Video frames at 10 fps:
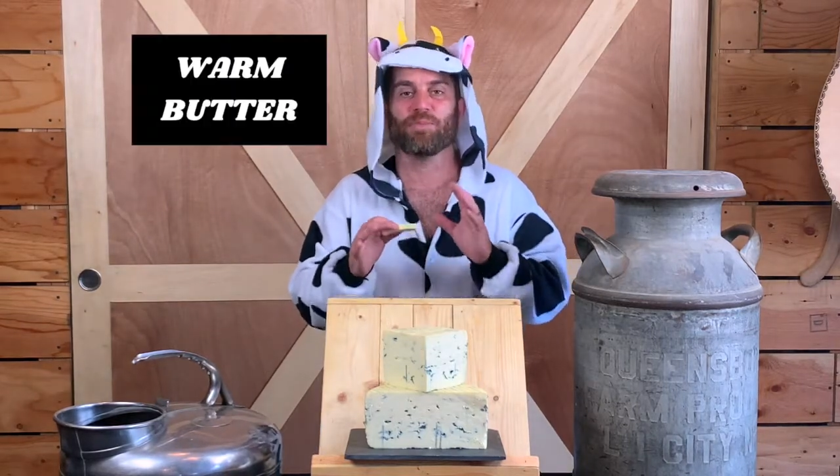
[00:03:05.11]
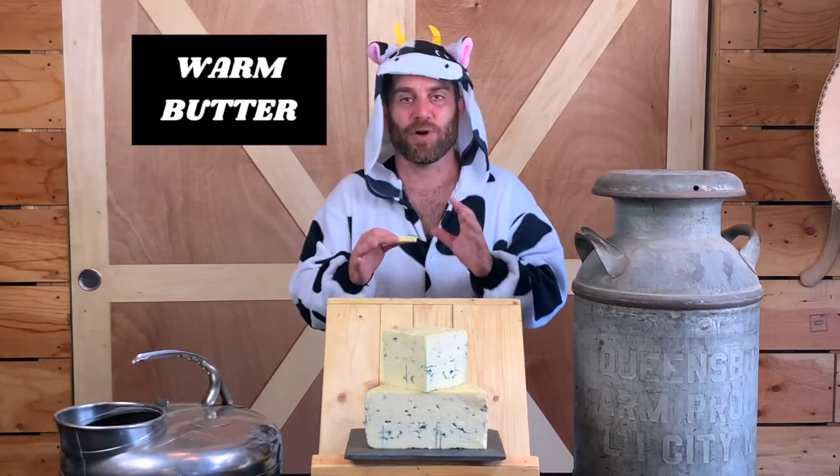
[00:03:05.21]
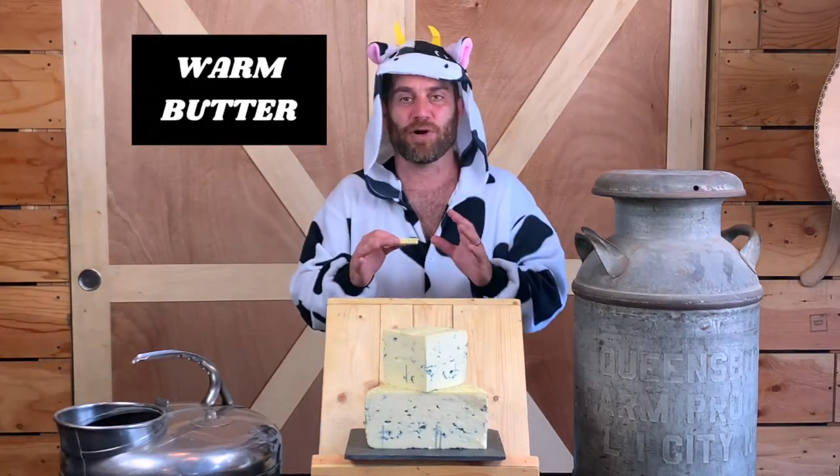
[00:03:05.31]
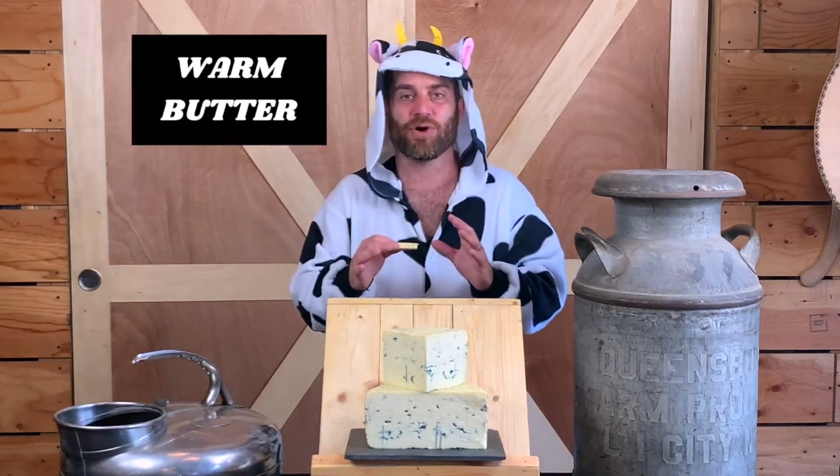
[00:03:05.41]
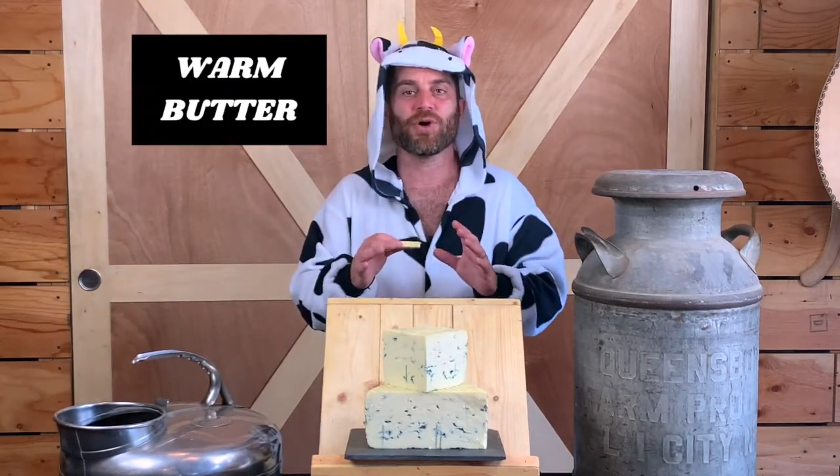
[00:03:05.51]

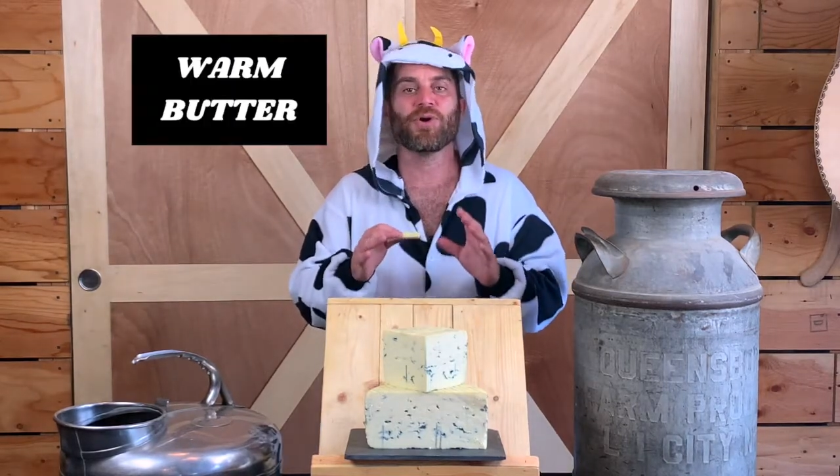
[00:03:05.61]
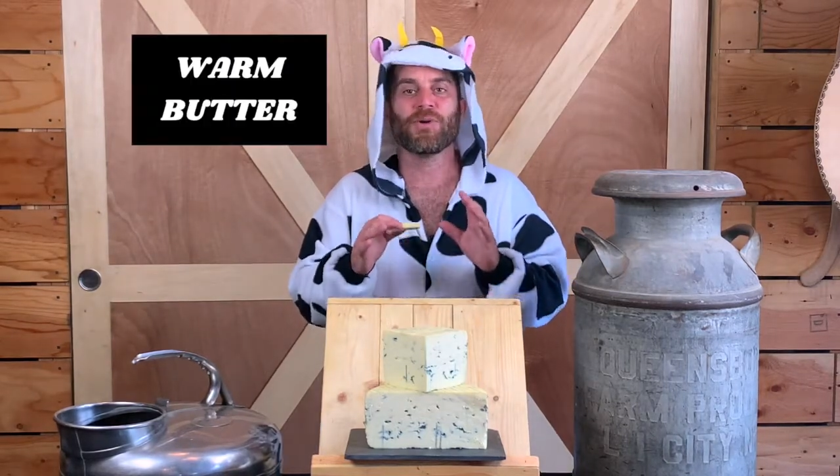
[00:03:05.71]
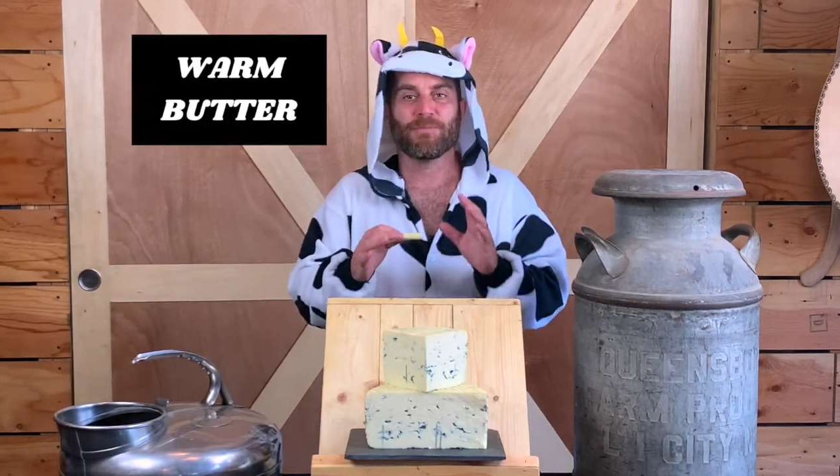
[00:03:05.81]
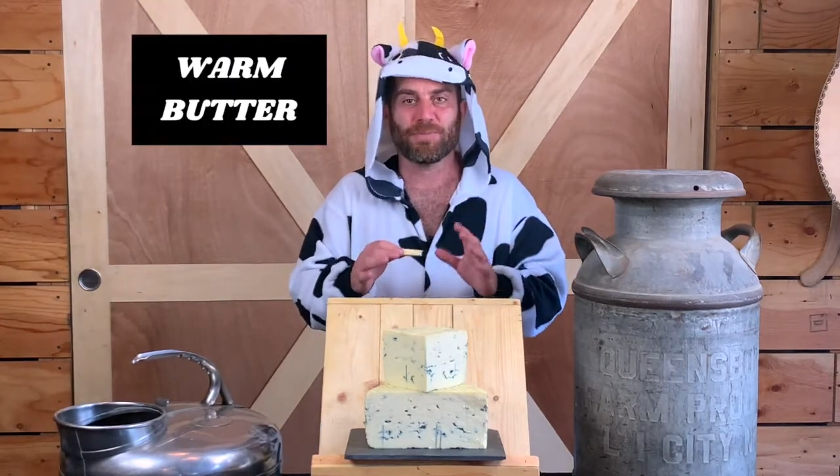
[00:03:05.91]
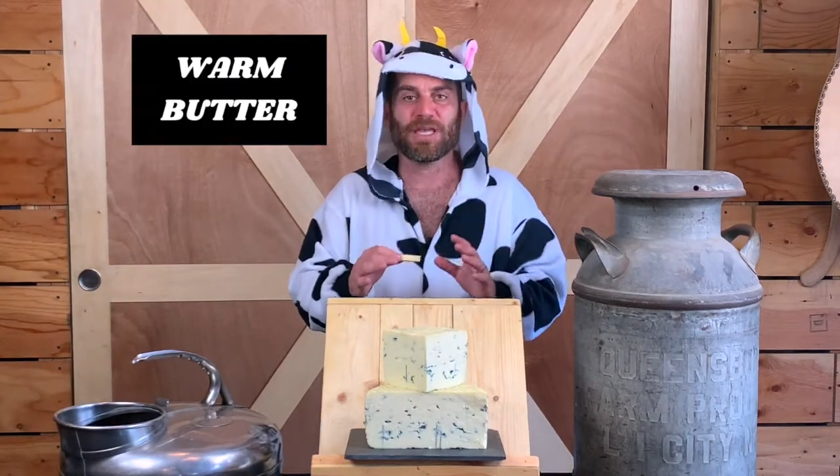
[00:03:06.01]
butter
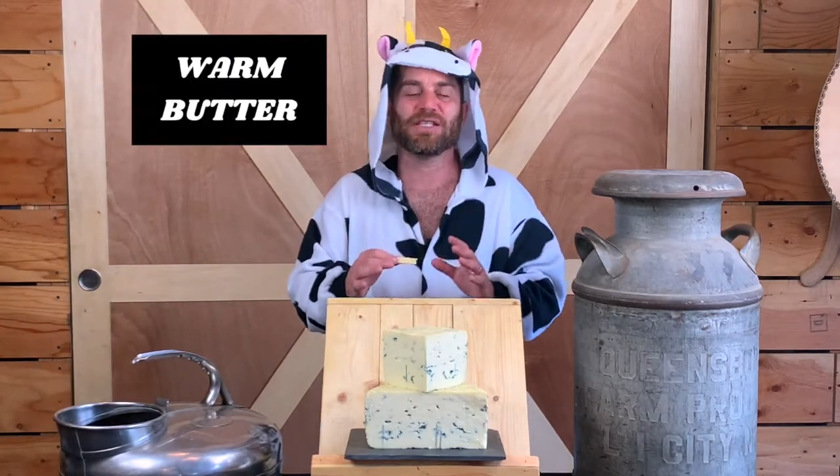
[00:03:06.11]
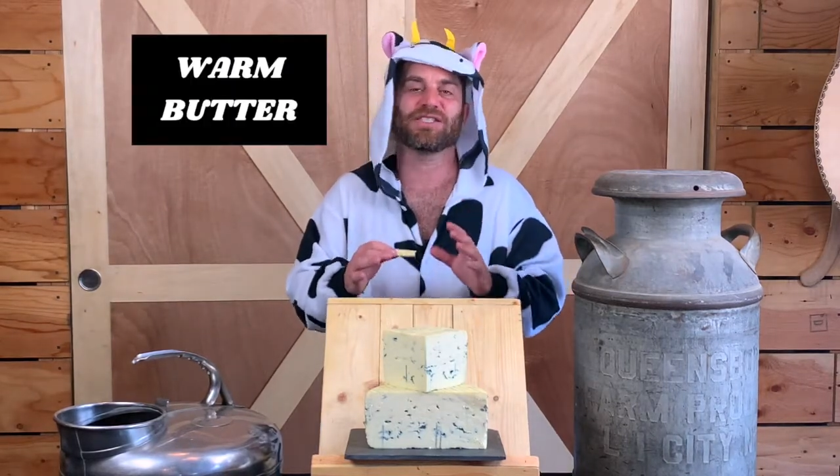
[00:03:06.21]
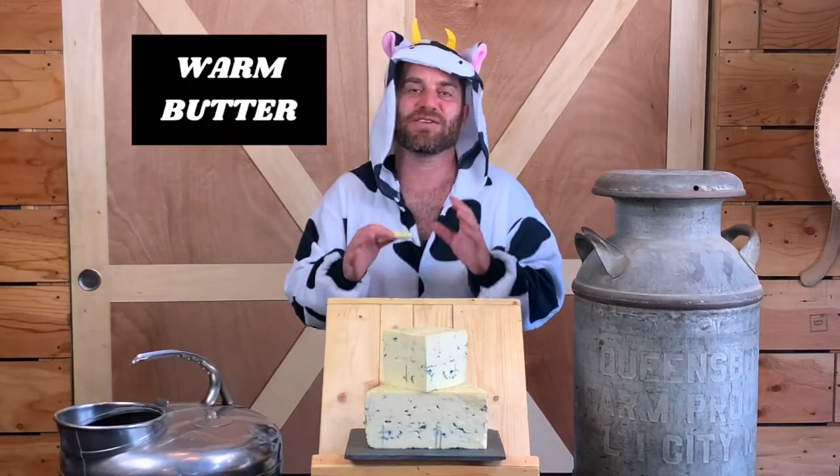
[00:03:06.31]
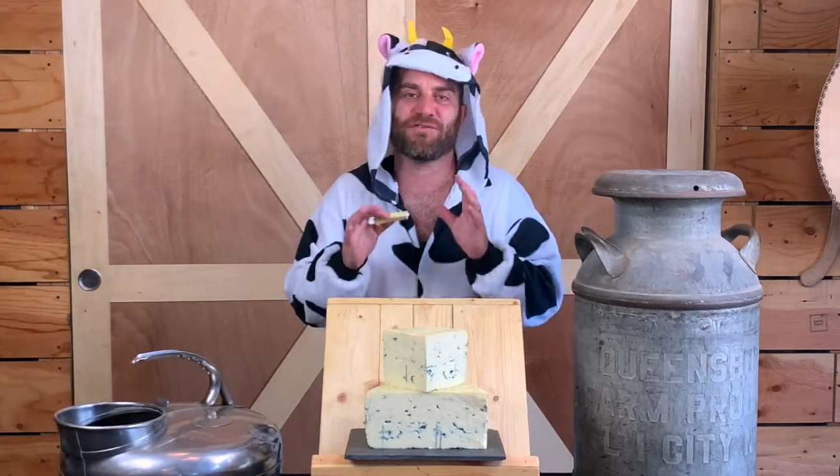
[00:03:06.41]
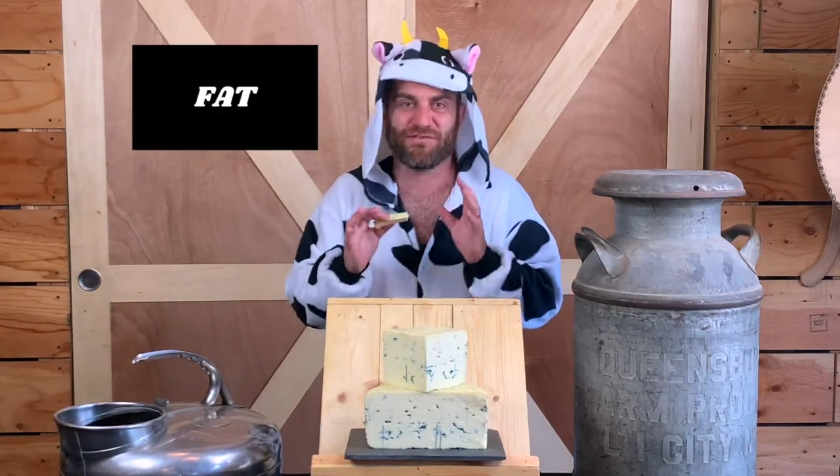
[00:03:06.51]

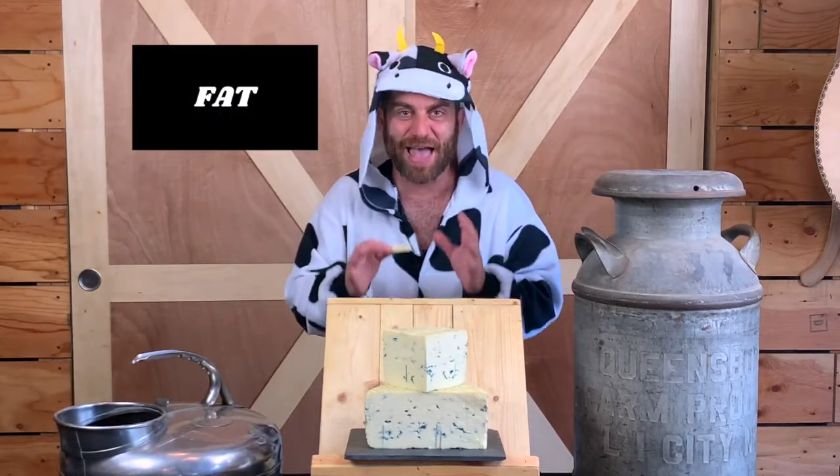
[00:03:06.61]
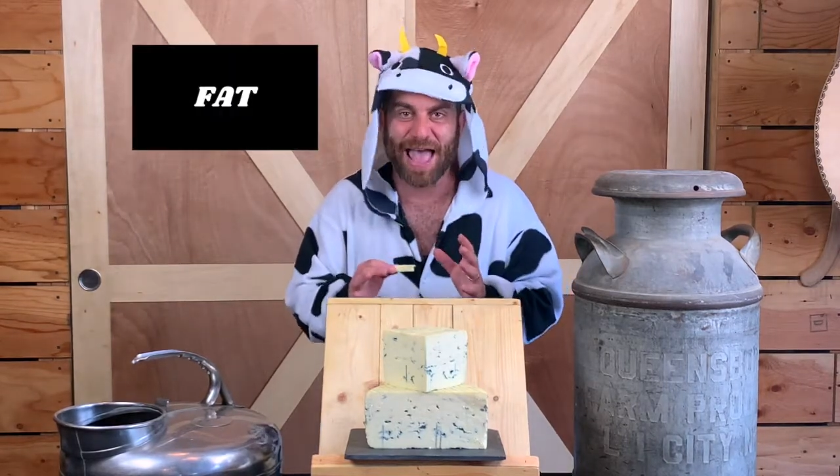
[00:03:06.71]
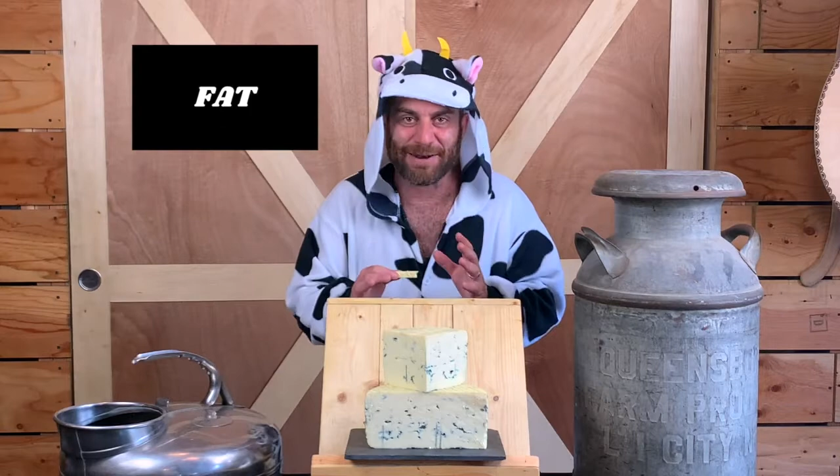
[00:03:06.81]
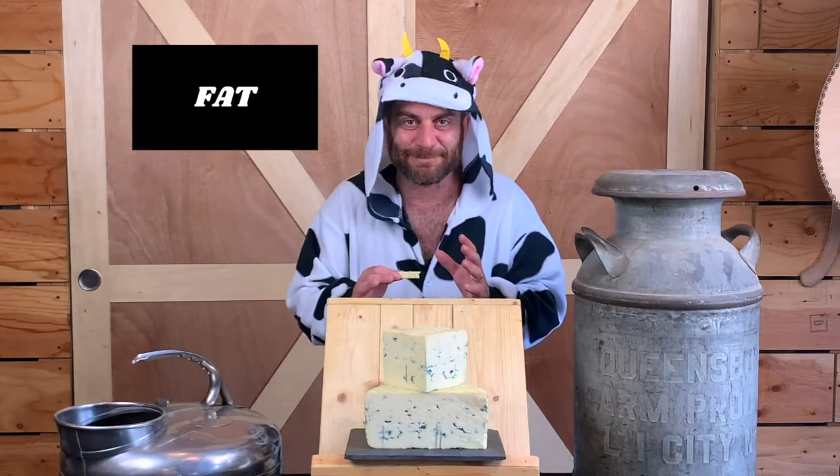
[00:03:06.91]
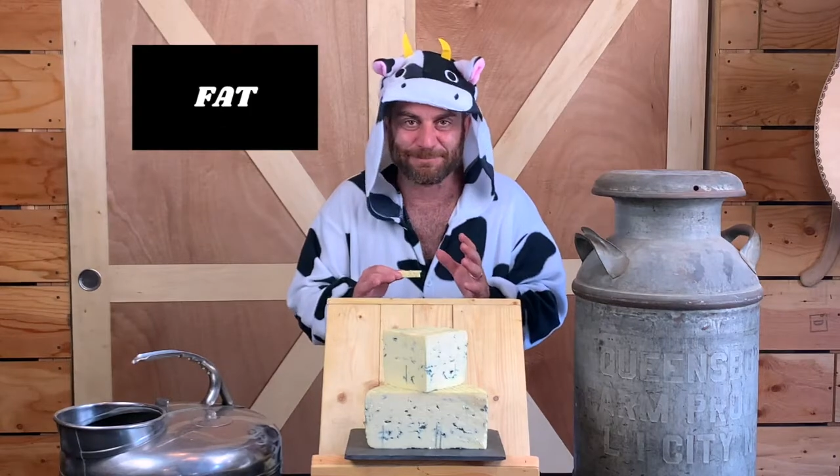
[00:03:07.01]
meets fat.